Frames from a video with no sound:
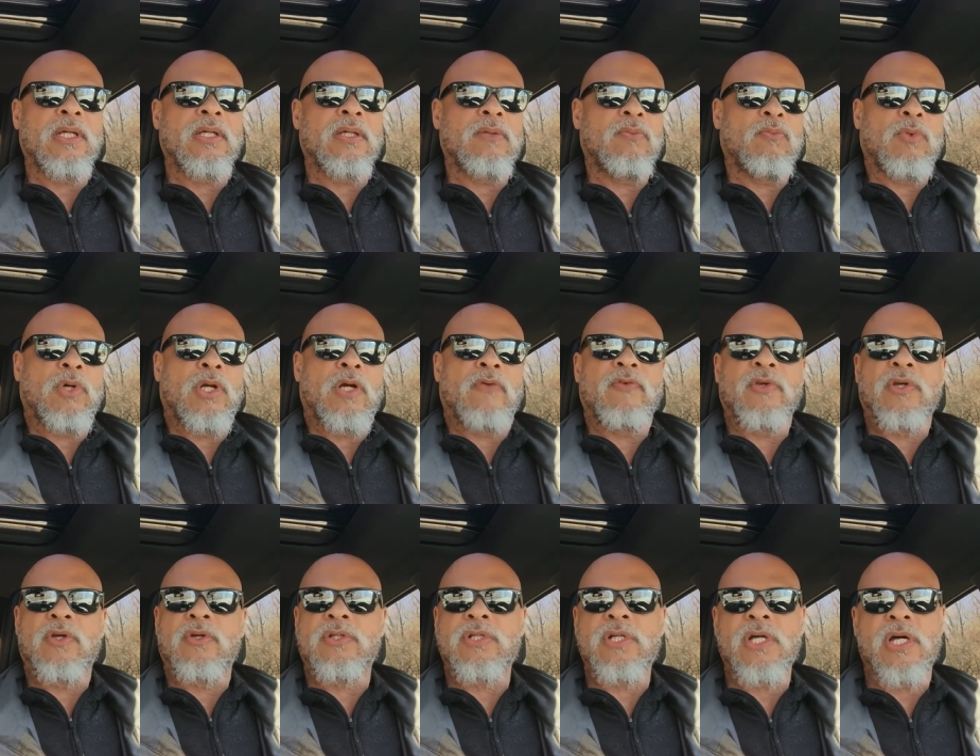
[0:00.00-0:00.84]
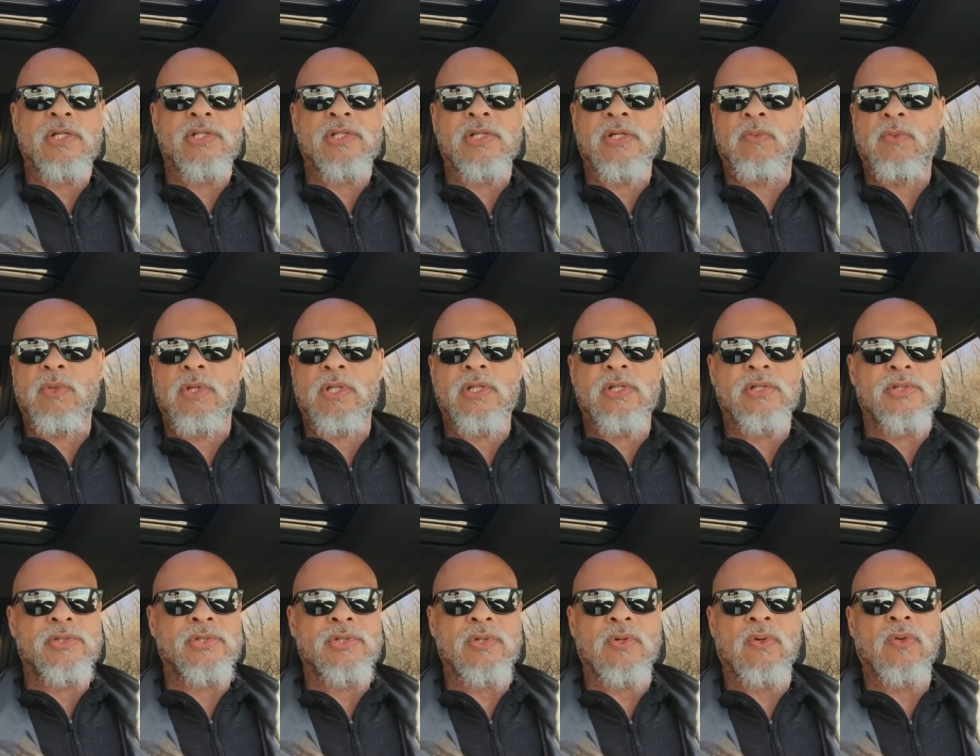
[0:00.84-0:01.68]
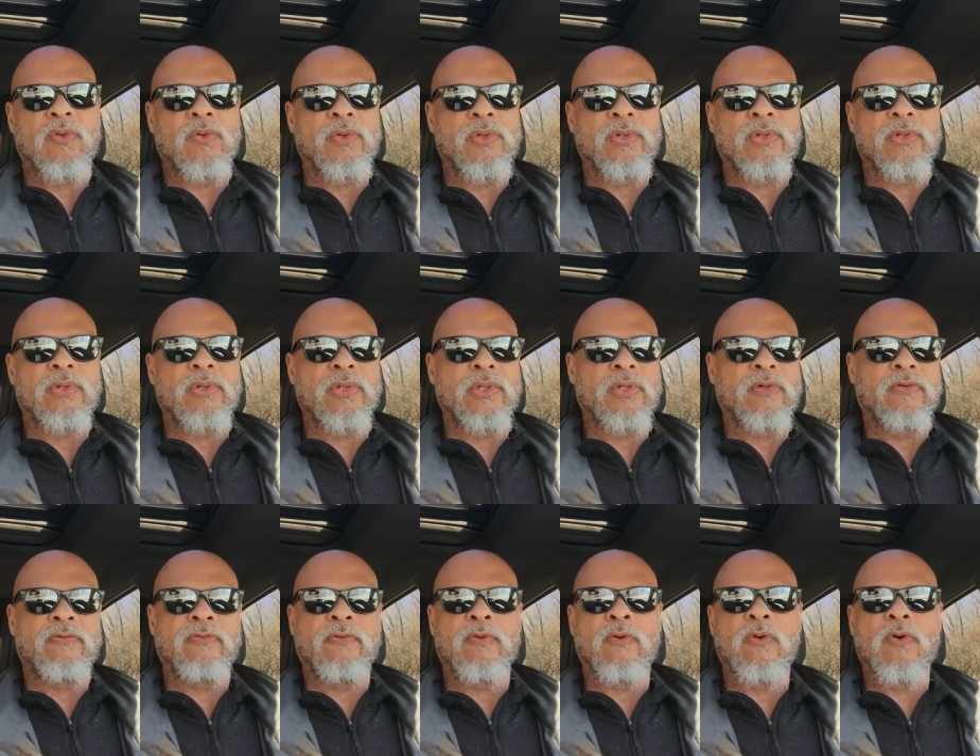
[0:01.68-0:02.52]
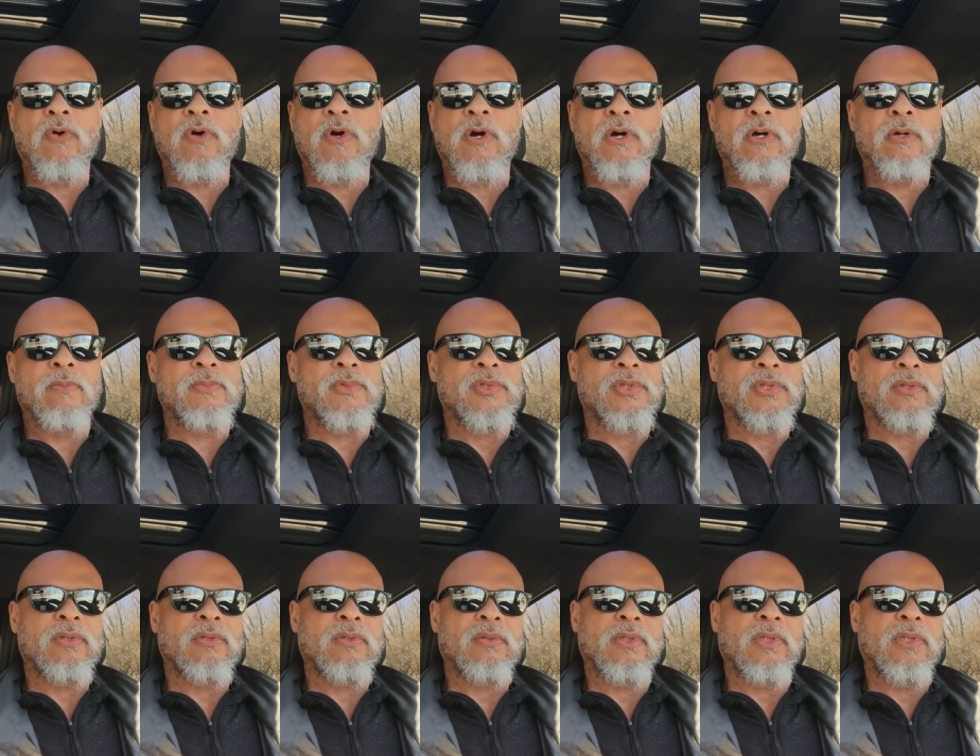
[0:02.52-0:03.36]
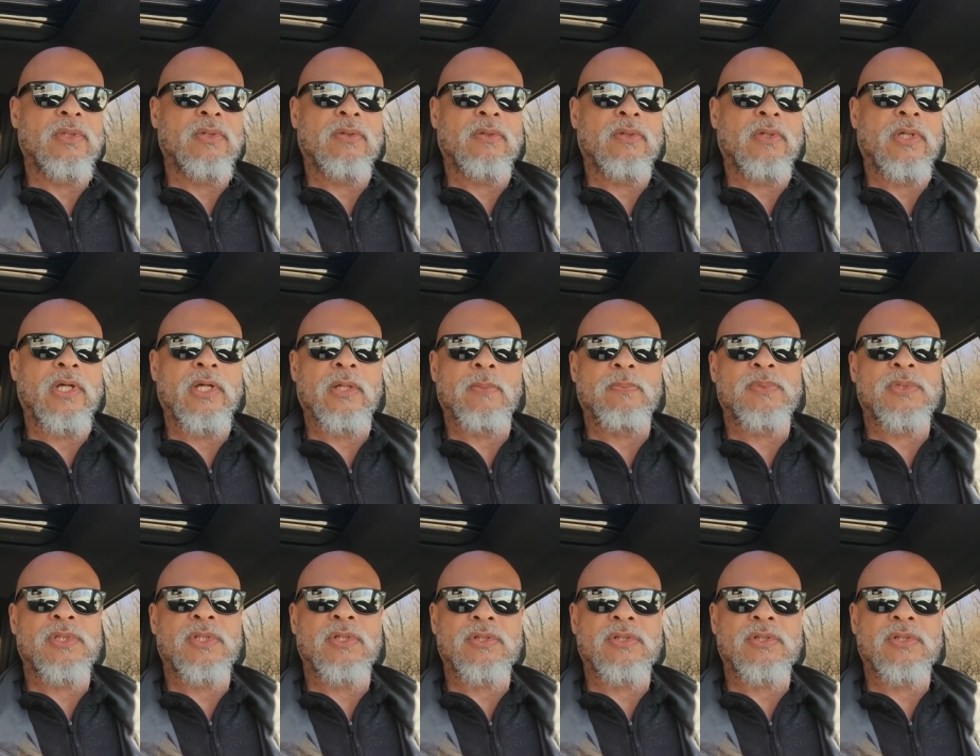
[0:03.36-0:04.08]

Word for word: whatever you're touching with, your shoulder, your forearms, your hips,